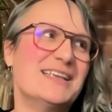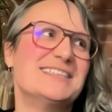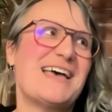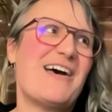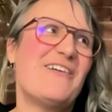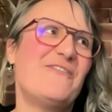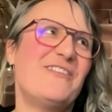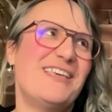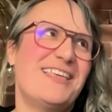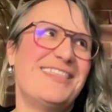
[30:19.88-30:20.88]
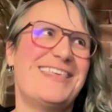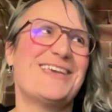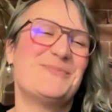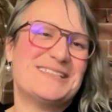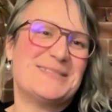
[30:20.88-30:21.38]
to have
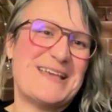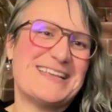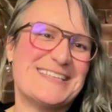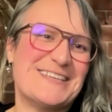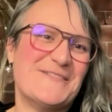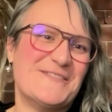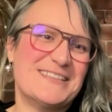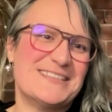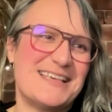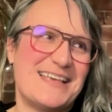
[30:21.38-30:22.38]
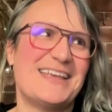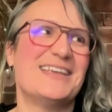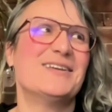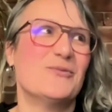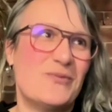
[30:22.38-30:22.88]
their perspective and
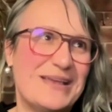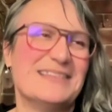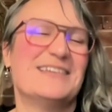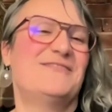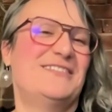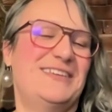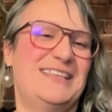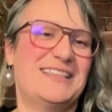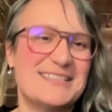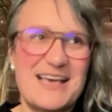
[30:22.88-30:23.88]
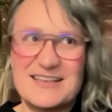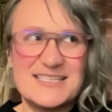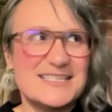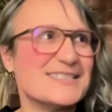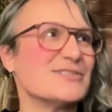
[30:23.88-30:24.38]
say, we love living in this house,
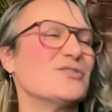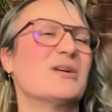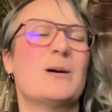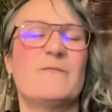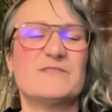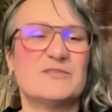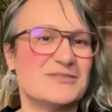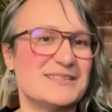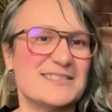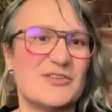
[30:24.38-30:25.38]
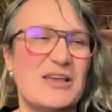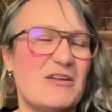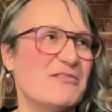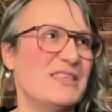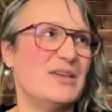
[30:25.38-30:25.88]
it's so comfortable, it's so
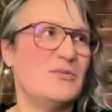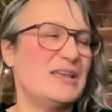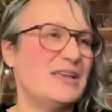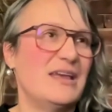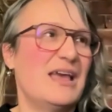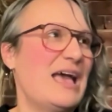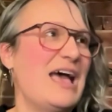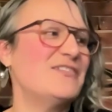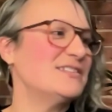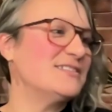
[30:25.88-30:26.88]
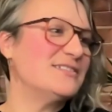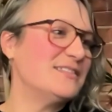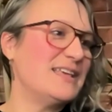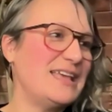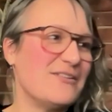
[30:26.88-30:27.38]
healthy, we haven't
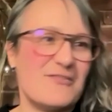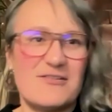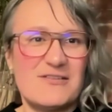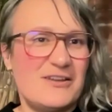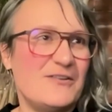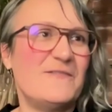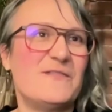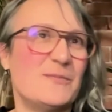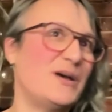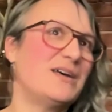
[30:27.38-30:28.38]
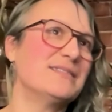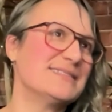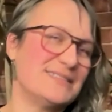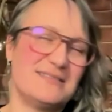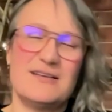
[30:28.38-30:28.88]
turned the heater on, for
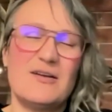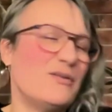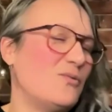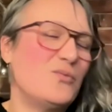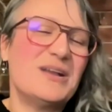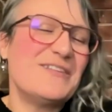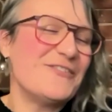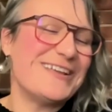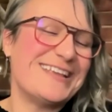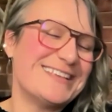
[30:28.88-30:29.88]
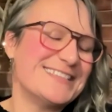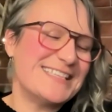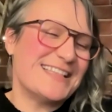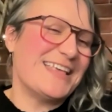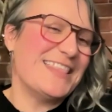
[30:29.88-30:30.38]
months, and whatever it is,
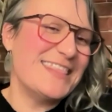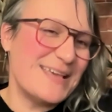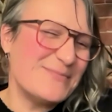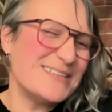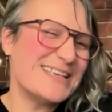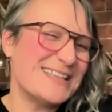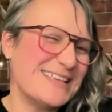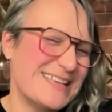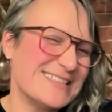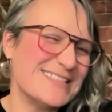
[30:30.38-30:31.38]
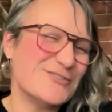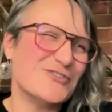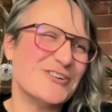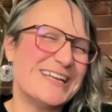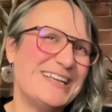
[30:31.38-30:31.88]
like them telling that
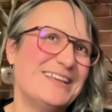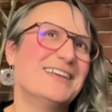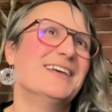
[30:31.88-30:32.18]
story